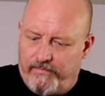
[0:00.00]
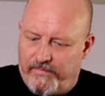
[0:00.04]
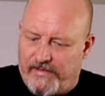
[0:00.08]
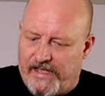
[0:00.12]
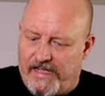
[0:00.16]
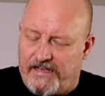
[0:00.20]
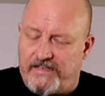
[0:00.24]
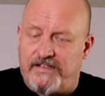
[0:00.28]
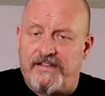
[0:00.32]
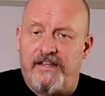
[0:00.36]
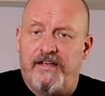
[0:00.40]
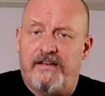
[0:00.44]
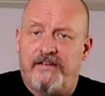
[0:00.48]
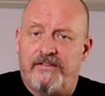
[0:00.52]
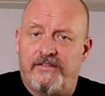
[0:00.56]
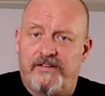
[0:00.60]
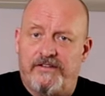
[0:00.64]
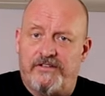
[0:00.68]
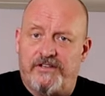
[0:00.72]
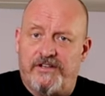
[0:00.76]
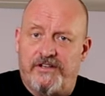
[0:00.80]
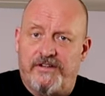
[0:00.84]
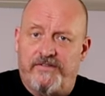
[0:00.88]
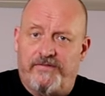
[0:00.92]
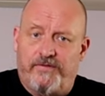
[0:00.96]
That's the
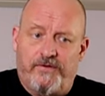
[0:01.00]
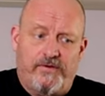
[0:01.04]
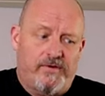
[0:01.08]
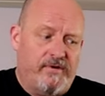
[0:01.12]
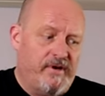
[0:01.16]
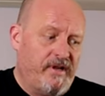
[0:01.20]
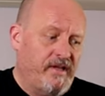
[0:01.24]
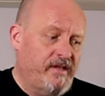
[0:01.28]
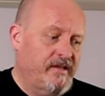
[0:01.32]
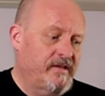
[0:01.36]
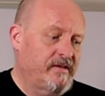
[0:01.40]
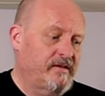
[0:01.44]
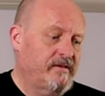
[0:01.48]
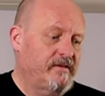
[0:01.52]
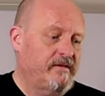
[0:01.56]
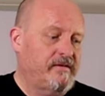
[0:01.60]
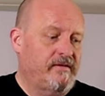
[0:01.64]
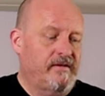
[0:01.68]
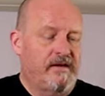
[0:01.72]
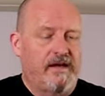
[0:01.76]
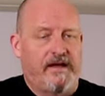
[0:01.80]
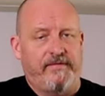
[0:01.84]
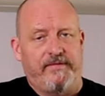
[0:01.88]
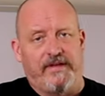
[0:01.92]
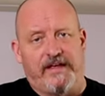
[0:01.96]
G40
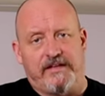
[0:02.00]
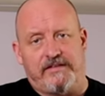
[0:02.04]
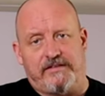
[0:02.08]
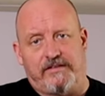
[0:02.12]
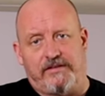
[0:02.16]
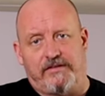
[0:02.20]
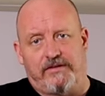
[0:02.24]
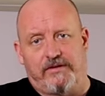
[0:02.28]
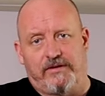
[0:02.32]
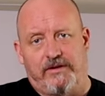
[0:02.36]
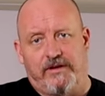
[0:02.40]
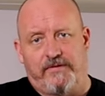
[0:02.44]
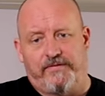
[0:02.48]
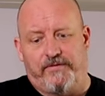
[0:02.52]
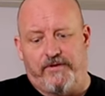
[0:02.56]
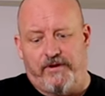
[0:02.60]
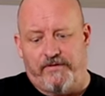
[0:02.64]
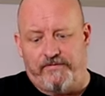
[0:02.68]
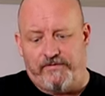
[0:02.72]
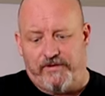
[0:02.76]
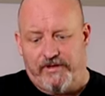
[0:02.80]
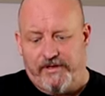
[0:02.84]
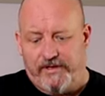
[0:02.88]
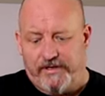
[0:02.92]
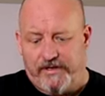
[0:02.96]
and that's the
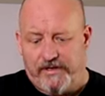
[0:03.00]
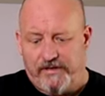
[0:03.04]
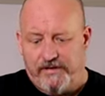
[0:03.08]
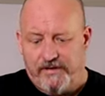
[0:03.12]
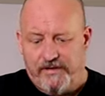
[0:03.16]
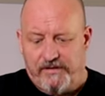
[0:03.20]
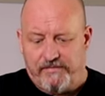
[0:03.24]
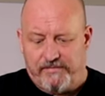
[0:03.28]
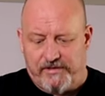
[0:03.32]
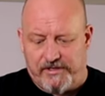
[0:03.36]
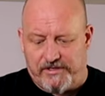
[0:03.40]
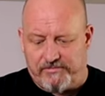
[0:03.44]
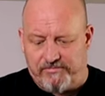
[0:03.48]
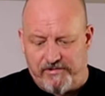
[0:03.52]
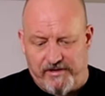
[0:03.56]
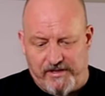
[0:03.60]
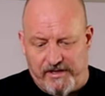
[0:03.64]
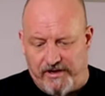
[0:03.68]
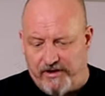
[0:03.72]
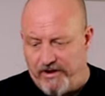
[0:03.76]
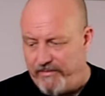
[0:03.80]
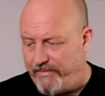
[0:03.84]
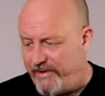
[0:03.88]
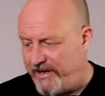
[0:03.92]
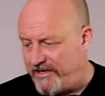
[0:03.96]
35 litre. There's
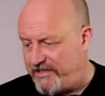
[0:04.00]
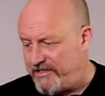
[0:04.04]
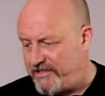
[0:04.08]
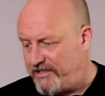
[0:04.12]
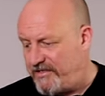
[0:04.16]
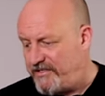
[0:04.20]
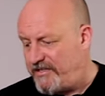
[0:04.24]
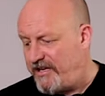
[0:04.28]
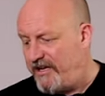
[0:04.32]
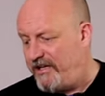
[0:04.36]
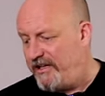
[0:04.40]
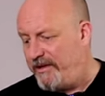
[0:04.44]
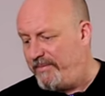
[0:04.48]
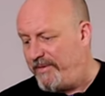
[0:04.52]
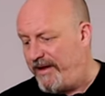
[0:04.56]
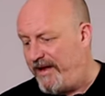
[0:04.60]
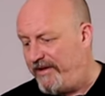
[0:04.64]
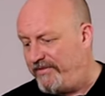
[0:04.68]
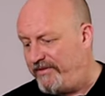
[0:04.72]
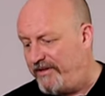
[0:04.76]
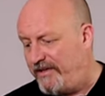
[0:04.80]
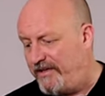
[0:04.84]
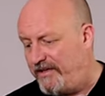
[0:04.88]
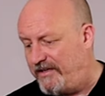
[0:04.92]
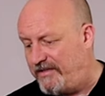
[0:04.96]
really not much to tell
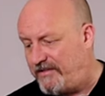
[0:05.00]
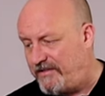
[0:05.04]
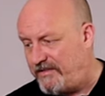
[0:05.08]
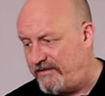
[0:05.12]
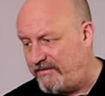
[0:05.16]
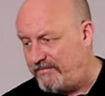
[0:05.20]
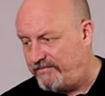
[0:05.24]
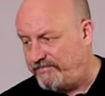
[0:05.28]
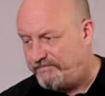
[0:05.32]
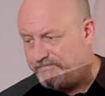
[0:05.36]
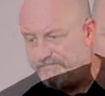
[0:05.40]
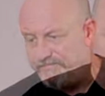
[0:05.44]
about these.